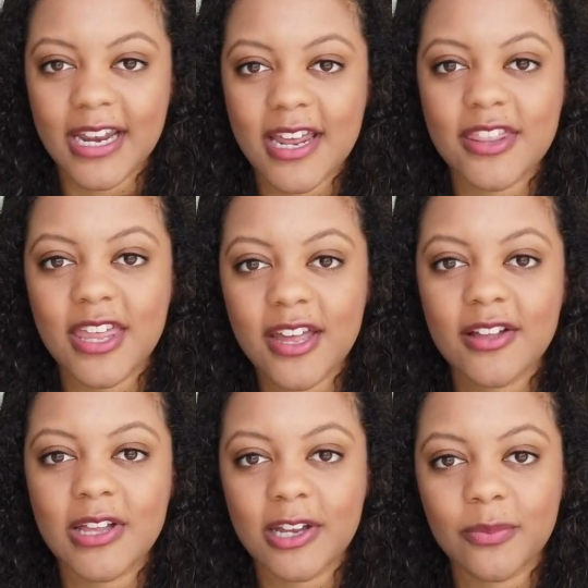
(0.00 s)
And I think
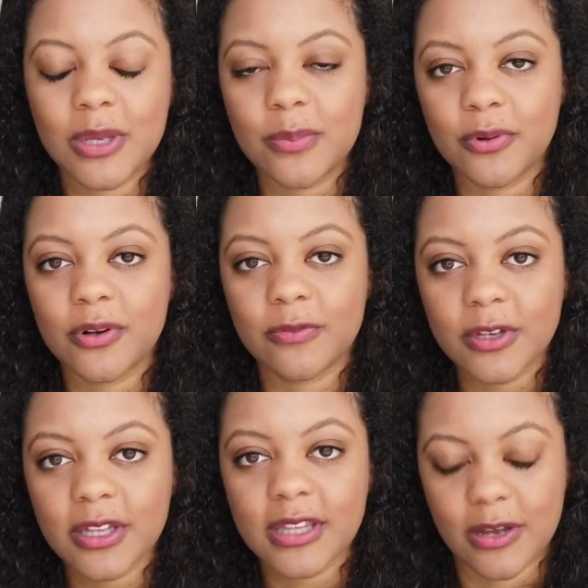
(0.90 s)
a lot of people are
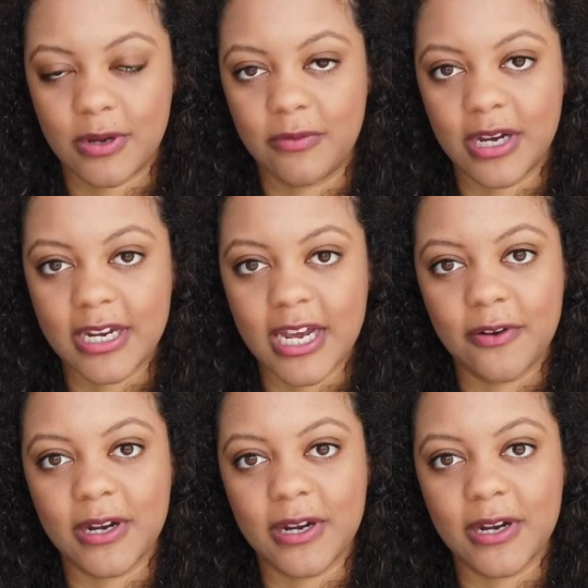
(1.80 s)
feeling that way right now.